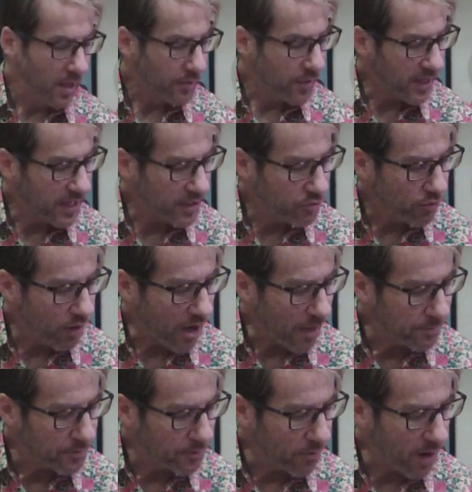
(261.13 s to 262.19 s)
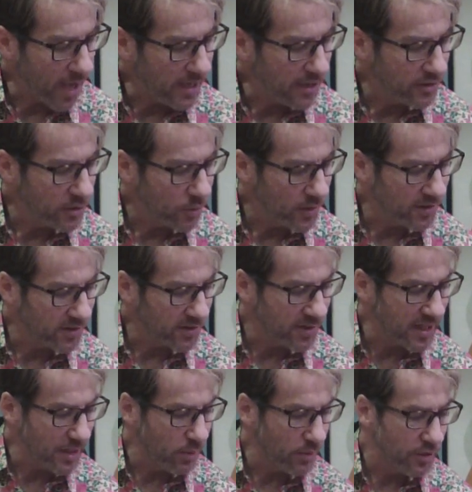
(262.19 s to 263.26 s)
Then he drops right into a
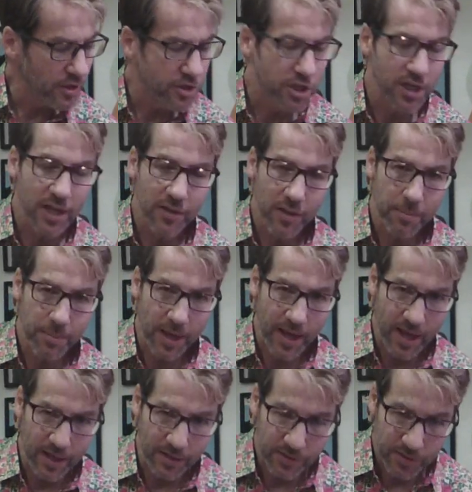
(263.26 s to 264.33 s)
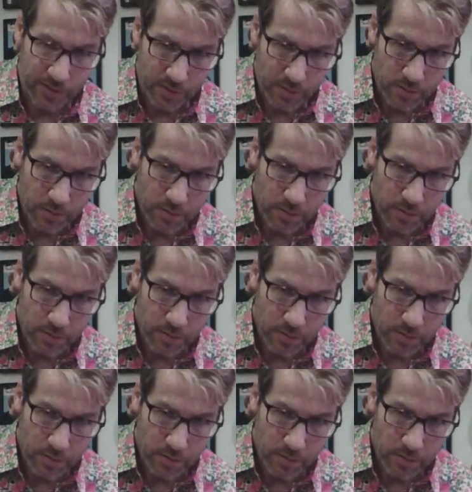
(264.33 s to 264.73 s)
C with a G in the bass.